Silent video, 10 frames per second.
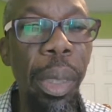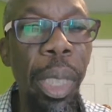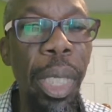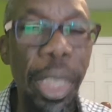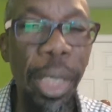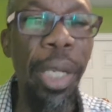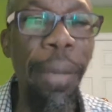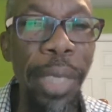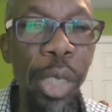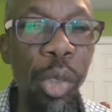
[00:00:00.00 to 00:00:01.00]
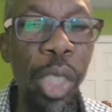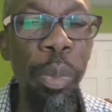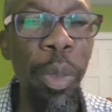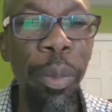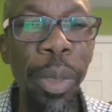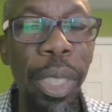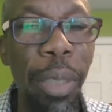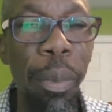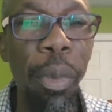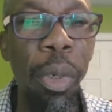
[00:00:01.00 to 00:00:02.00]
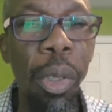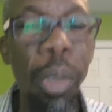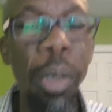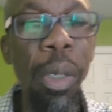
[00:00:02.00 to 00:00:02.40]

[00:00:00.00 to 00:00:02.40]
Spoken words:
and the other mixed race people, they're more